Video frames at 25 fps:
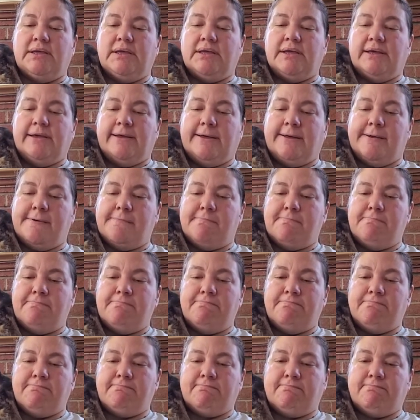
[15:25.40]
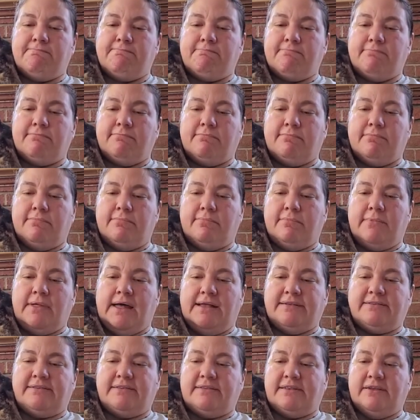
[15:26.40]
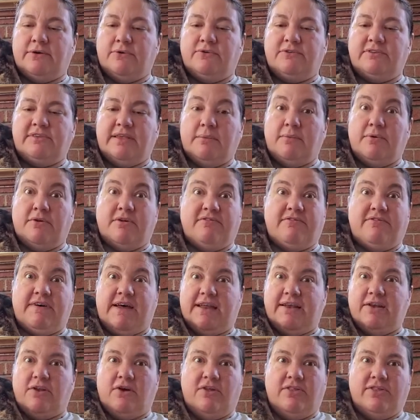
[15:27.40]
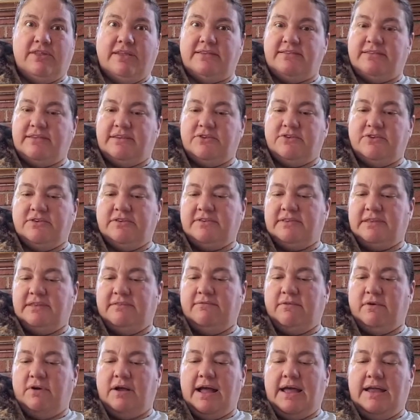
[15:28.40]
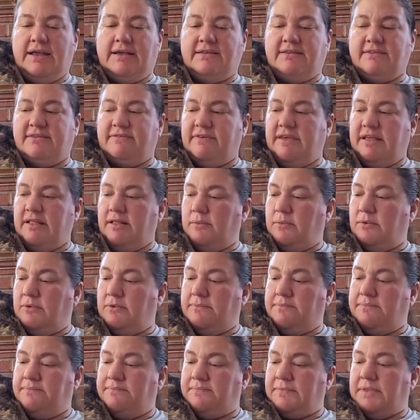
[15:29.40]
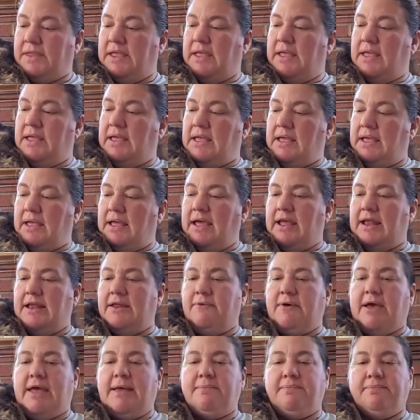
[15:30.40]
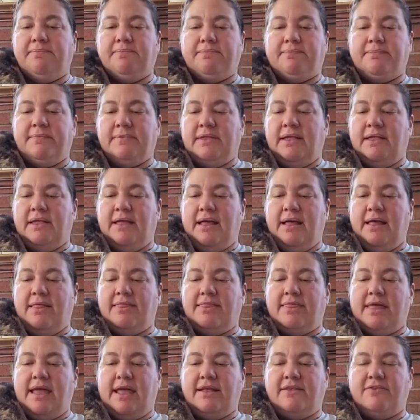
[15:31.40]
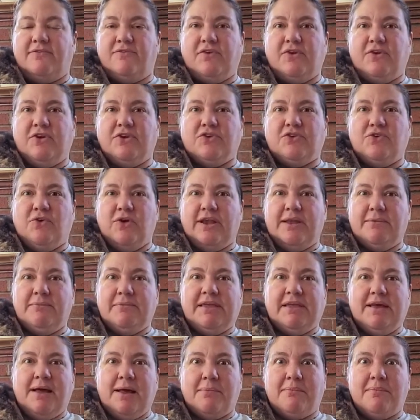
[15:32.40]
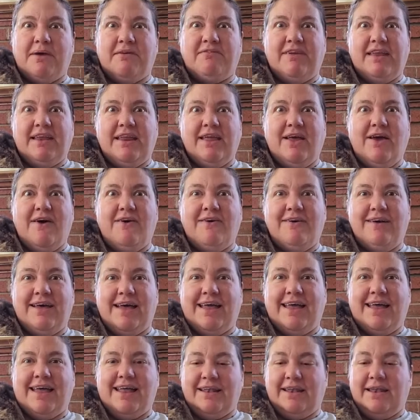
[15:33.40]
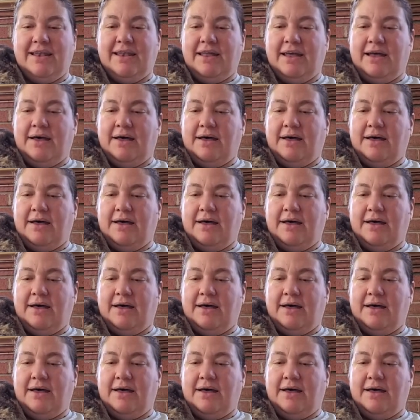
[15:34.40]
I still was able to find all these interesting varieties available. Anyway, thanks for joining me on my video, and